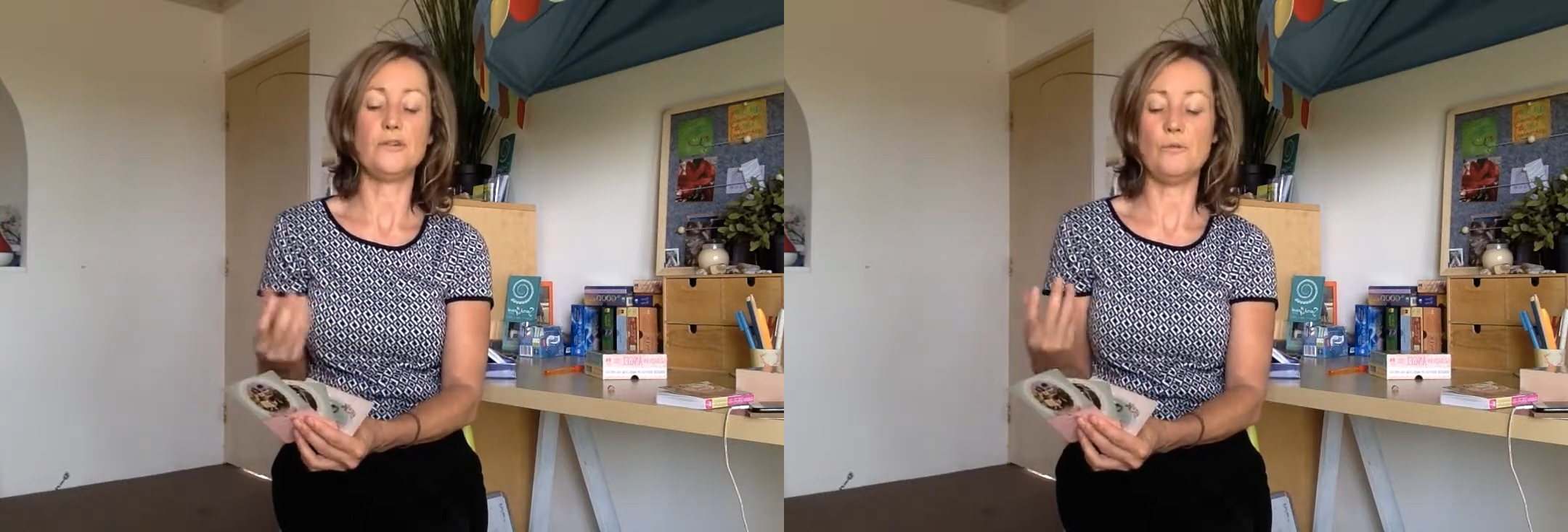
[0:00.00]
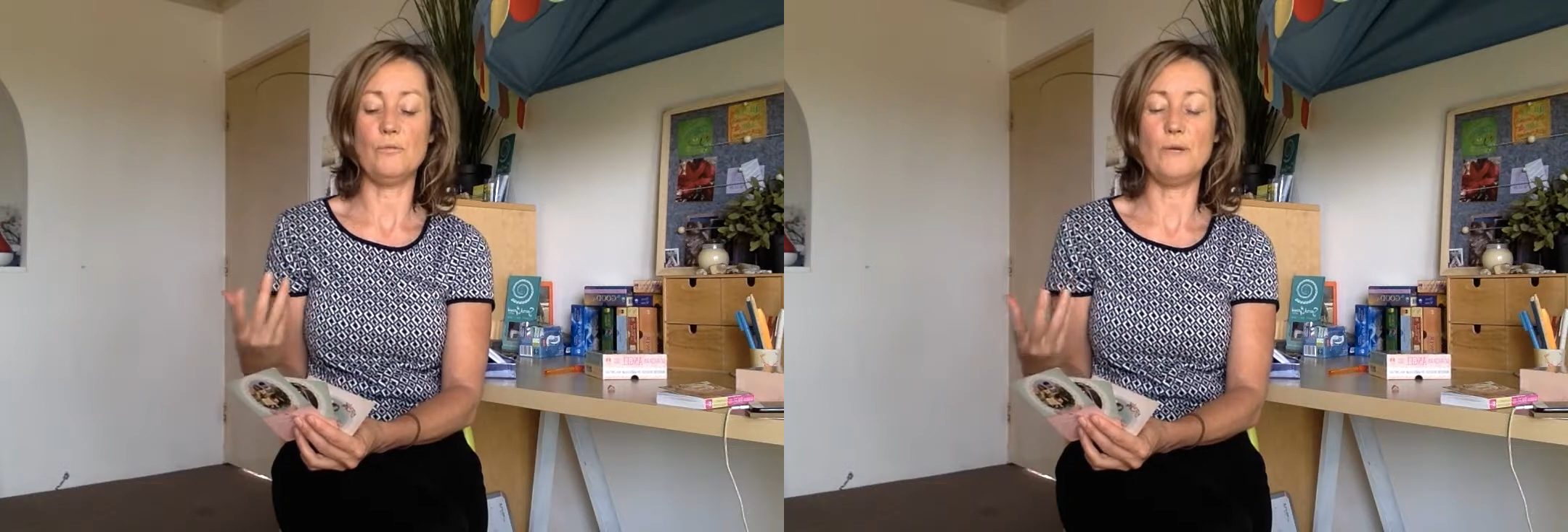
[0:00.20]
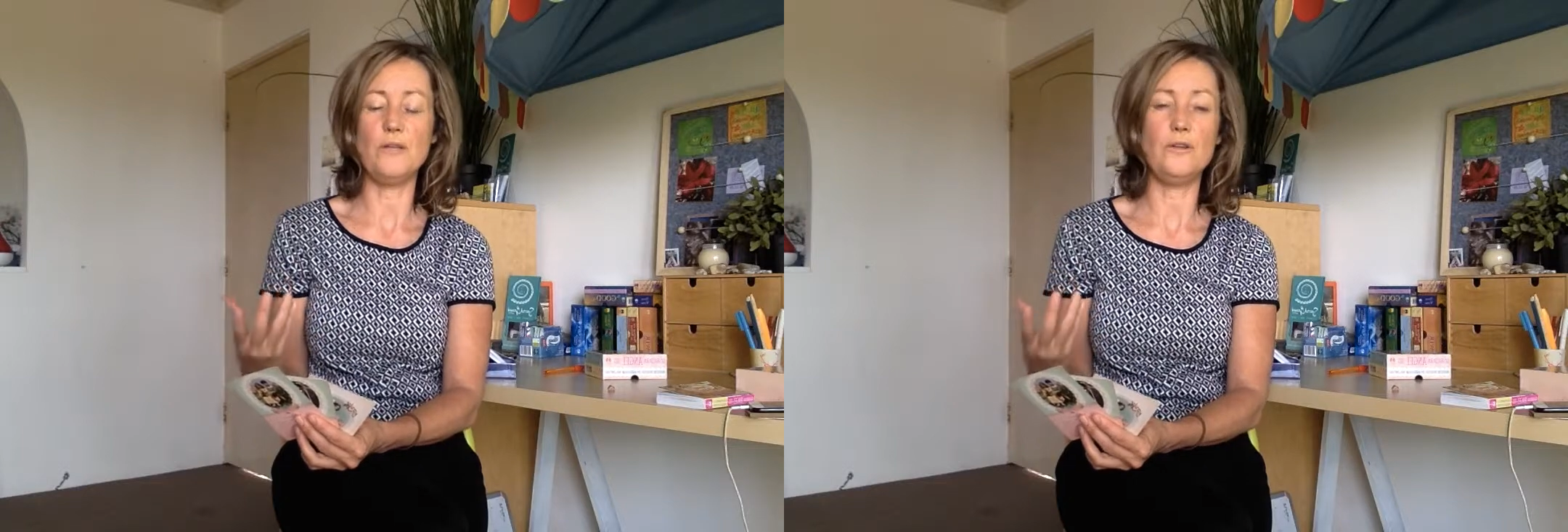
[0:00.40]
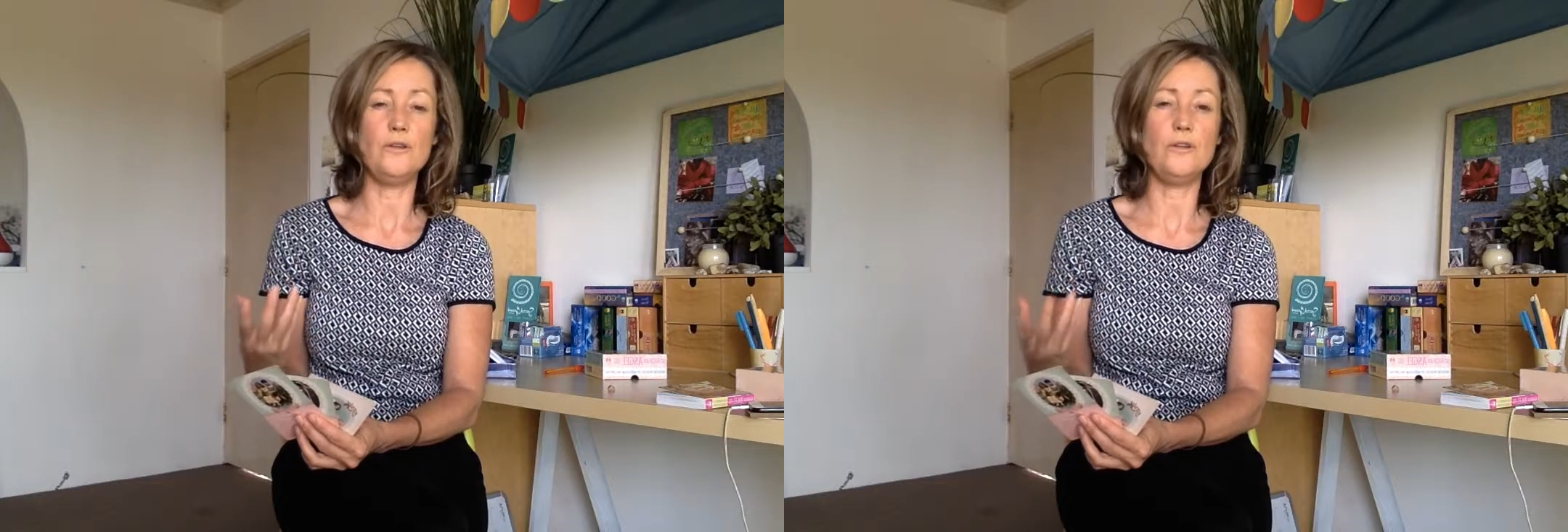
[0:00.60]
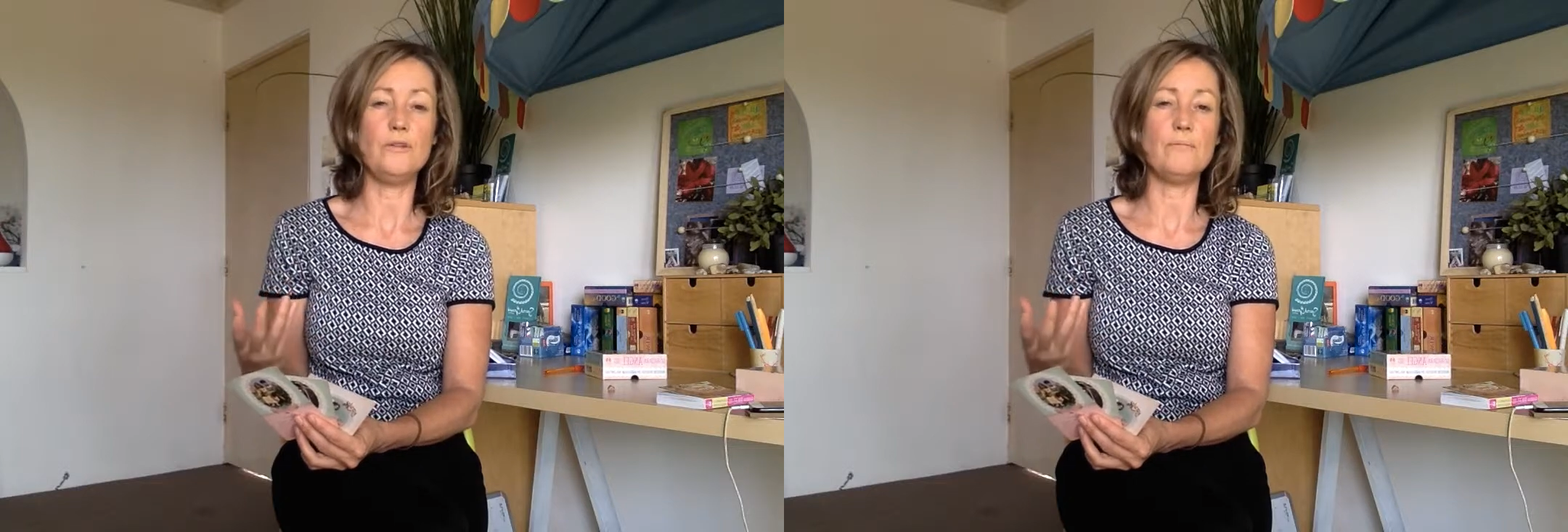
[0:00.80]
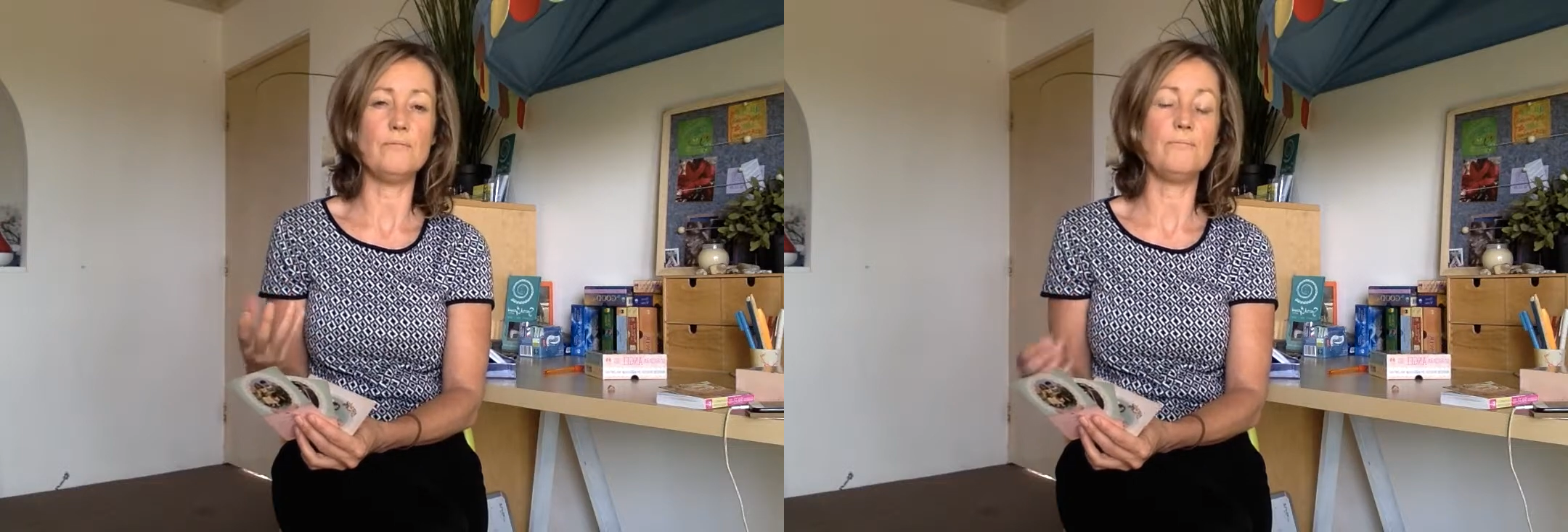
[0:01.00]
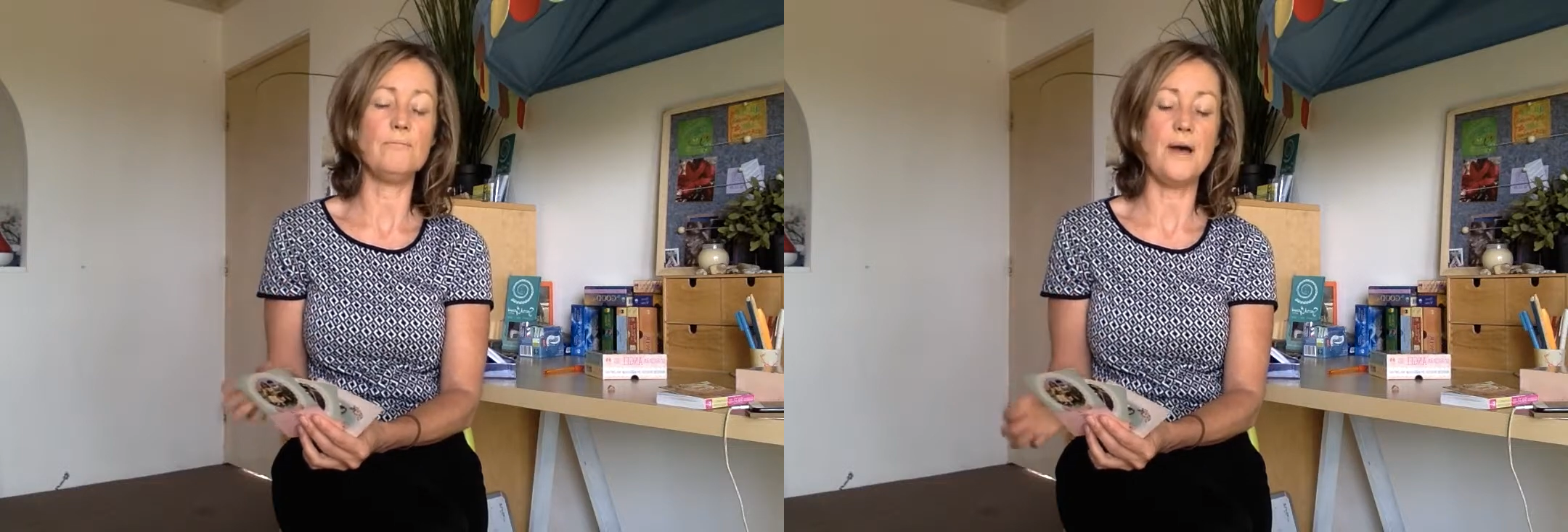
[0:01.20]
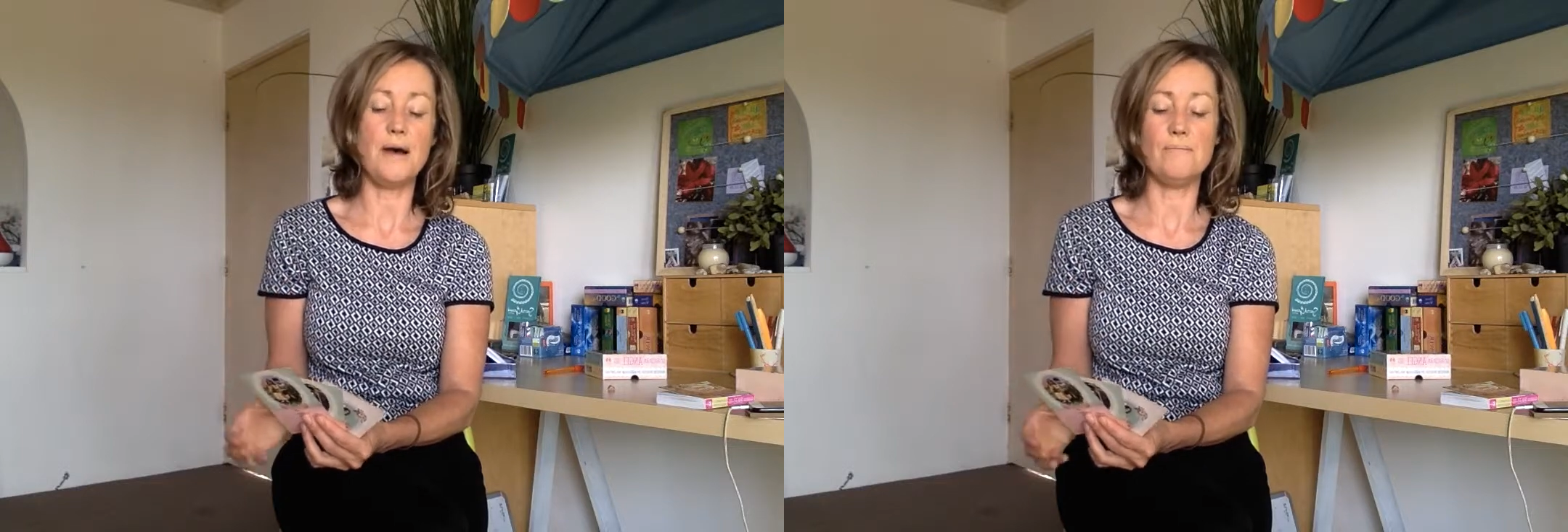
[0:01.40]
or when you knew them
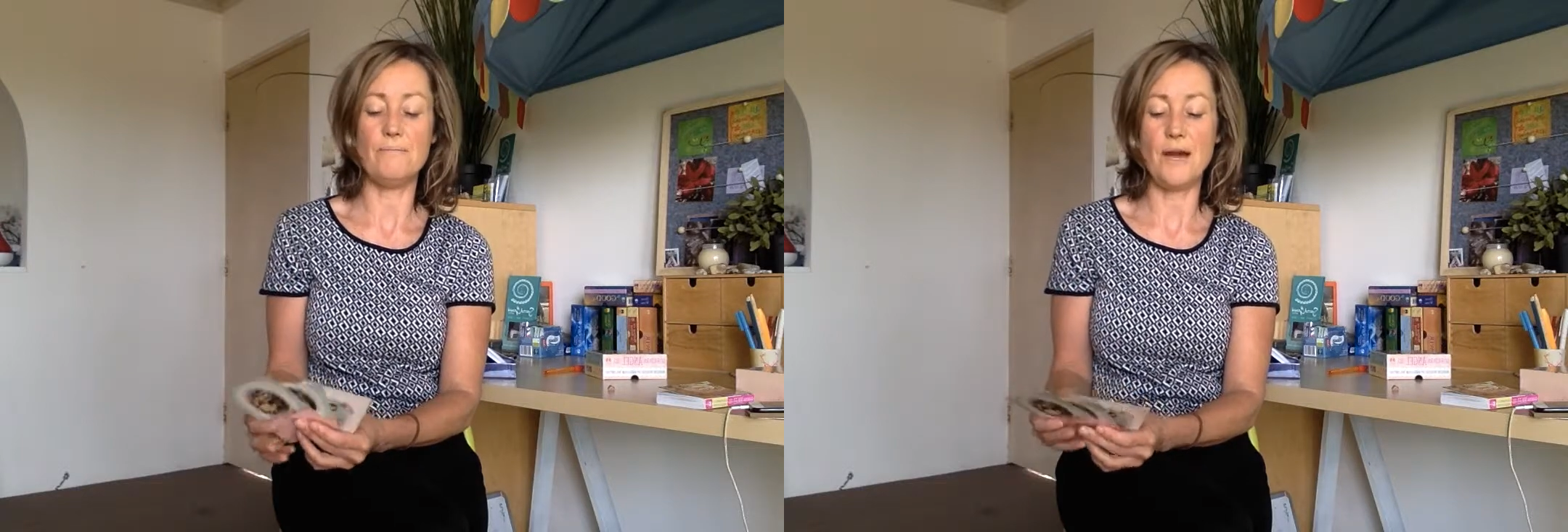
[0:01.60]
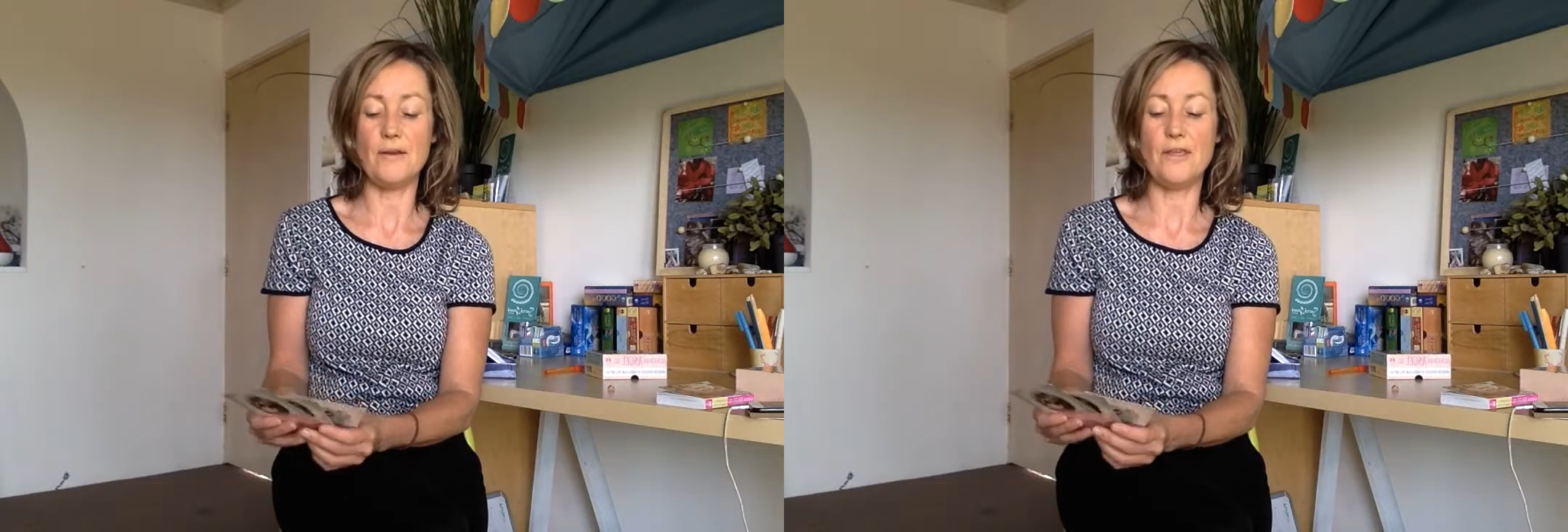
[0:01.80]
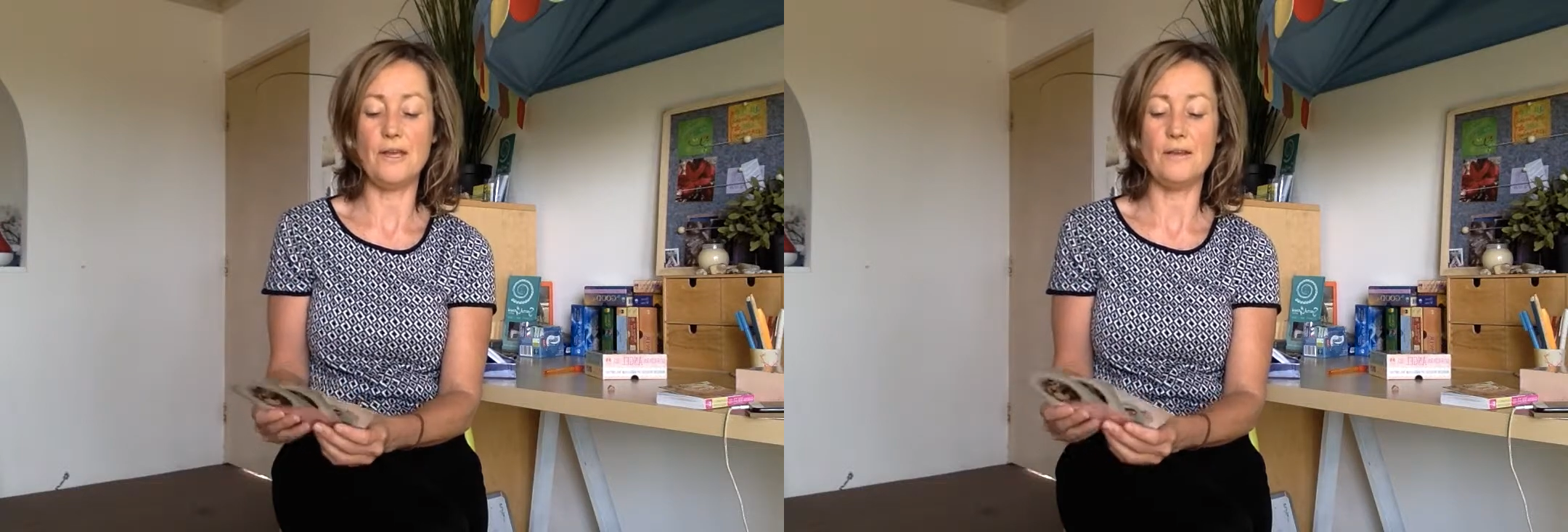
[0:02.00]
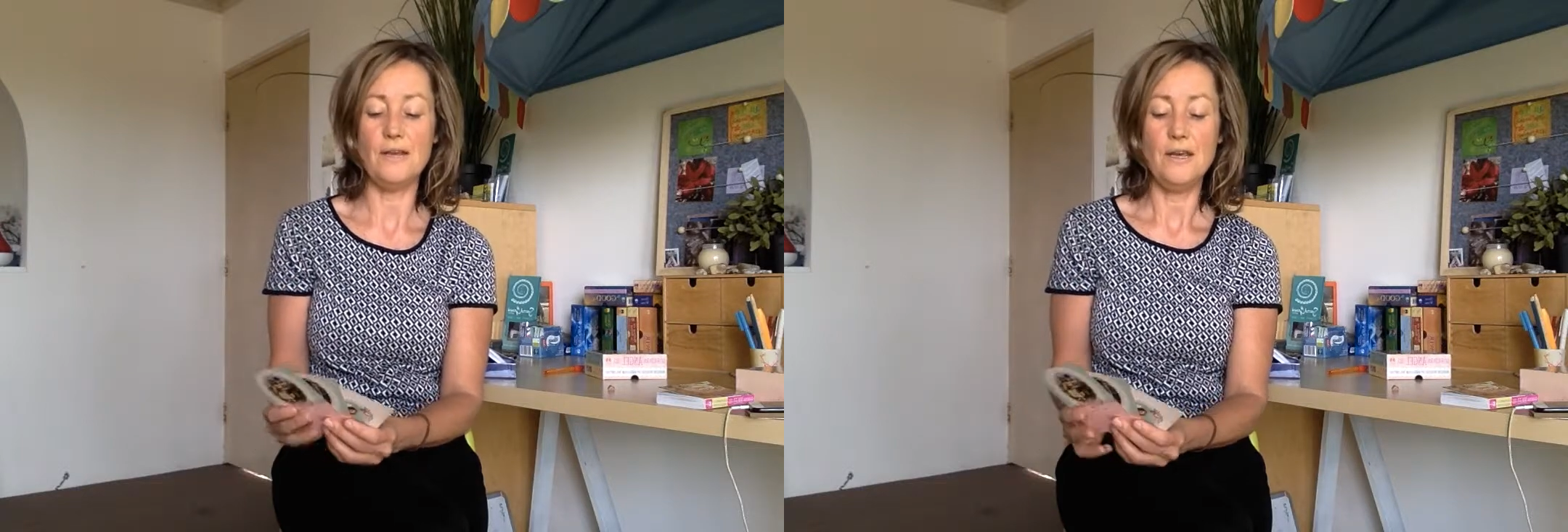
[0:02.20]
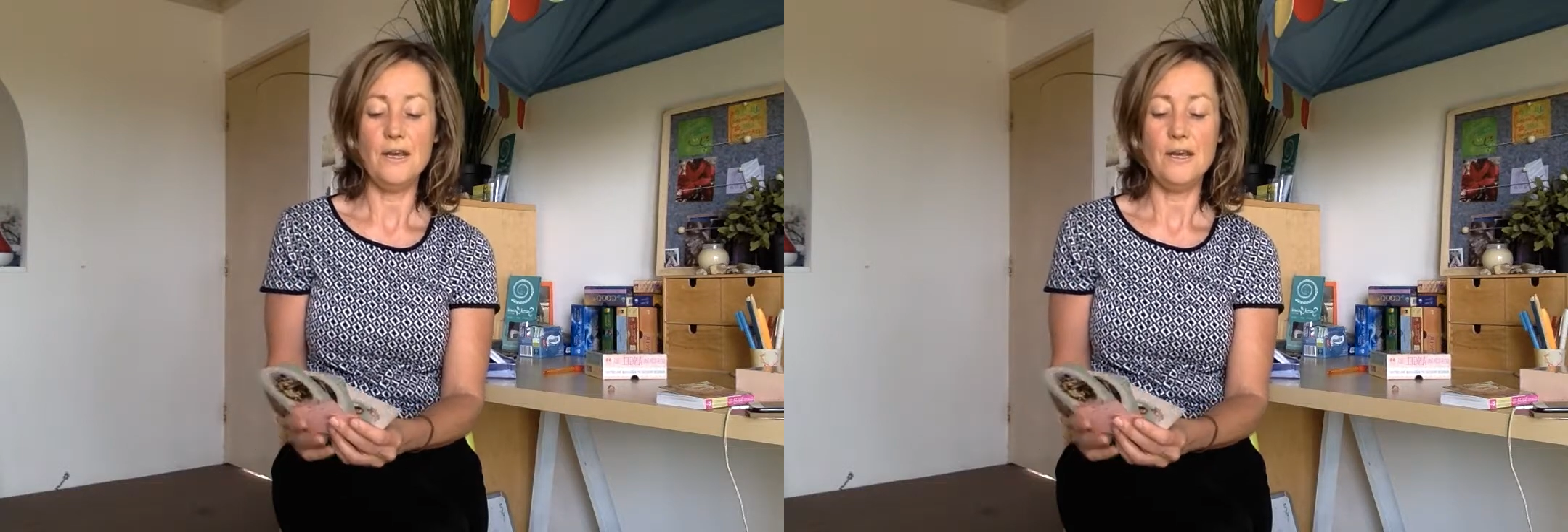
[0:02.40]
back then.